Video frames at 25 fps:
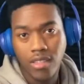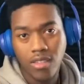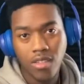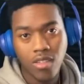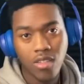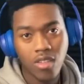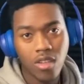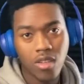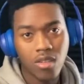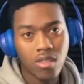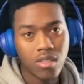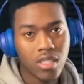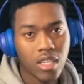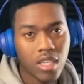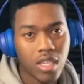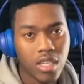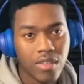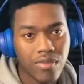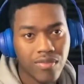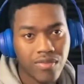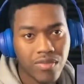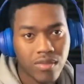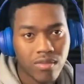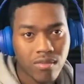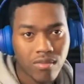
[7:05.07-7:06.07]
You know what I'm
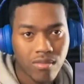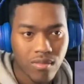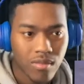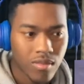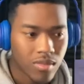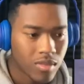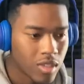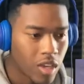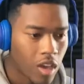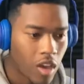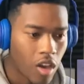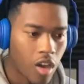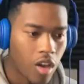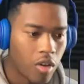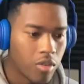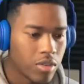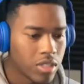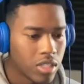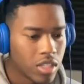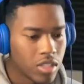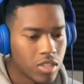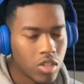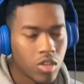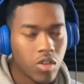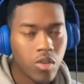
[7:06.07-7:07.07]
saying? Y'all always
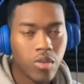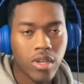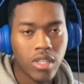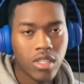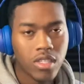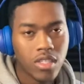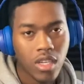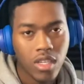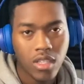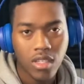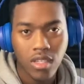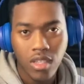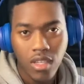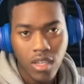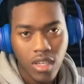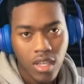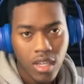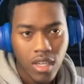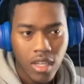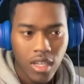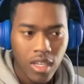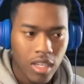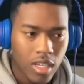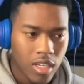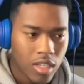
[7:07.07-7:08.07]
in two with each other.
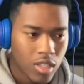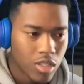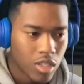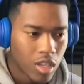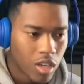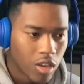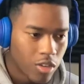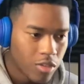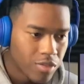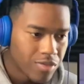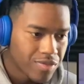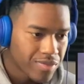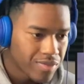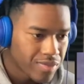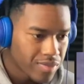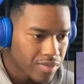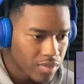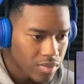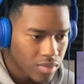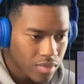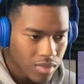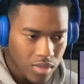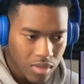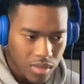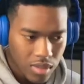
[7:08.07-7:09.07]
So,
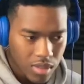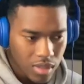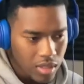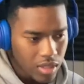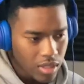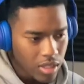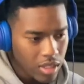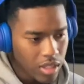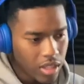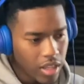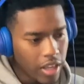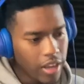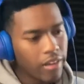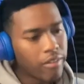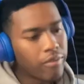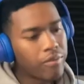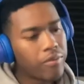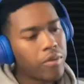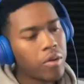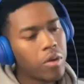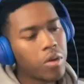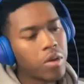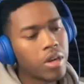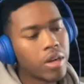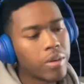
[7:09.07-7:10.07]

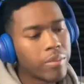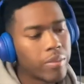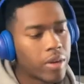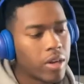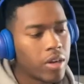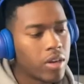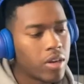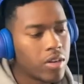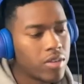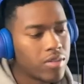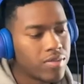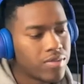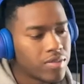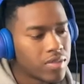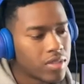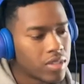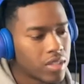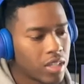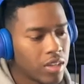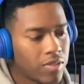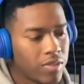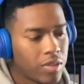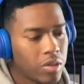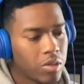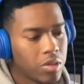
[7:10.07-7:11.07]
therefore, bro,
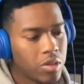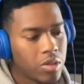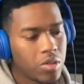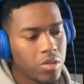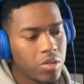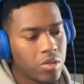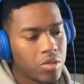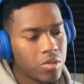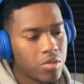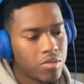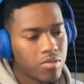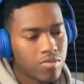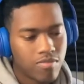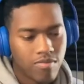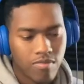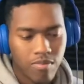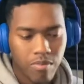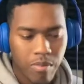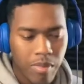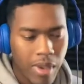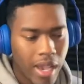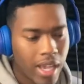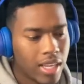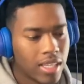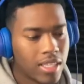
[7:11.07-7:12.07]
if you do
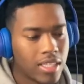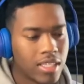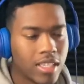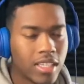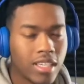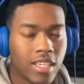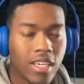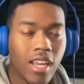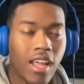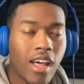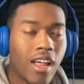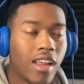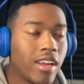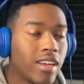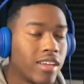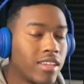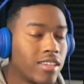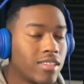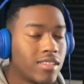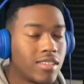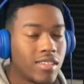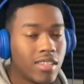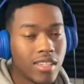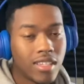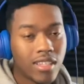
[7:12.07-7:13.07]
manage to get out of
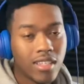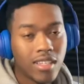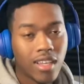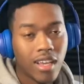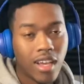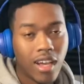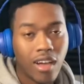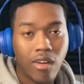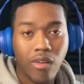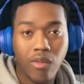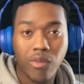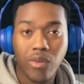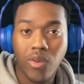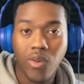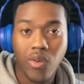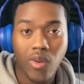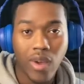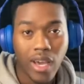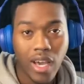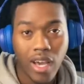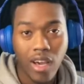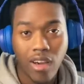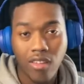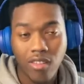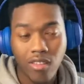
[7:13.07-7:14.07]
this shit, I don't know
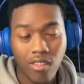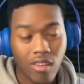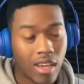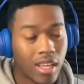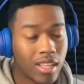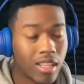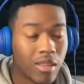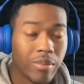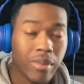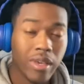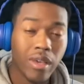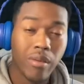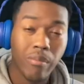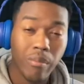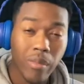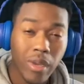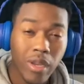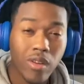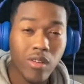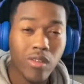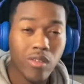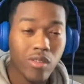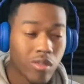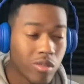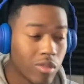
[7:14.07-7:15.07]
how. You're going to have to be a
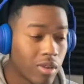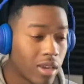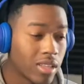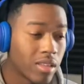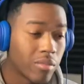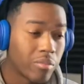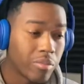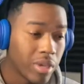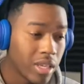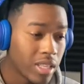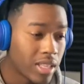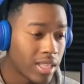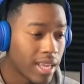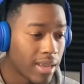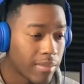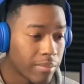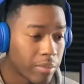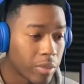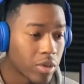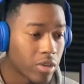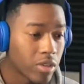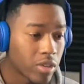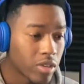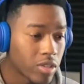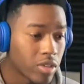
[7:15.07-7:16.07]
miracle. You're going to have to beat that
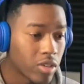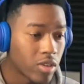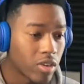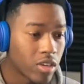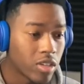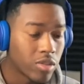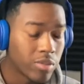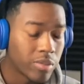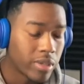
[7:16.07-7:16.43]
murder charge.